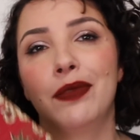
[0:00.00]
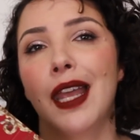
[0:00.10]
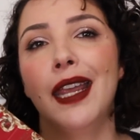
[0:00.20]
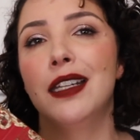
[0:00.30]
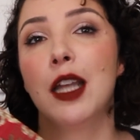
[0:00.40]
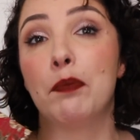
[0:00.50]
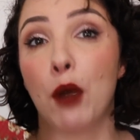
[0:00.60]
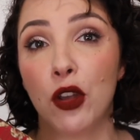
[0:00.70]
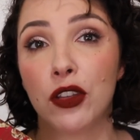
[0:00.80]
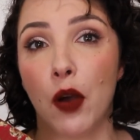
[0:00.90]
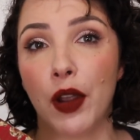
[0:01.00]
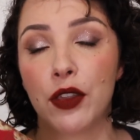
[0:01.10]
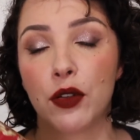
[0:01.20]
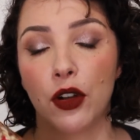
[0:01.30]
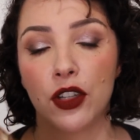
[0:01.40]
They ended up both going
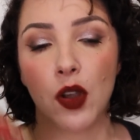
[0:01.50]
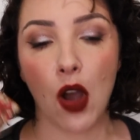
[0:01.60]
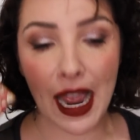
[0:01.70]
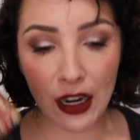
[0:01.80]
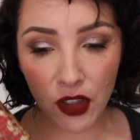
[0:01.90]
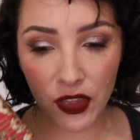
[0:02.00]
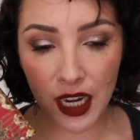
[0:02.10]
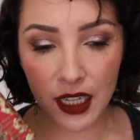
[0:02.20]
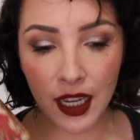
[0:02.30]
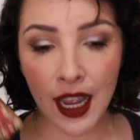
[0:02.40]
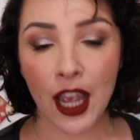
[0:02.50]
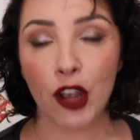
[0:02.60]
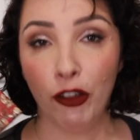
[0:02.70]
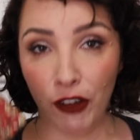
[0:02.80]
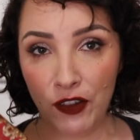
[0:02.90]
through. So I got these
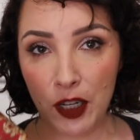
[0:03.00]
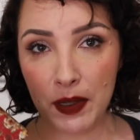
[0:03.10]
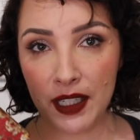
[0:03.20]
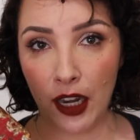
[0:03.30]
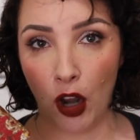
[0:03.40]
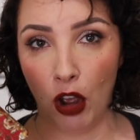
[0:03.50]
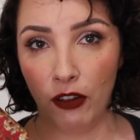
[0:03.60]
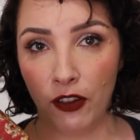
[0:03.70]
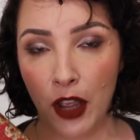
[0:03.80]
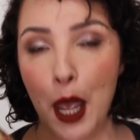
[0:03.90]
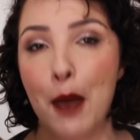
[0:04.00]
50% off,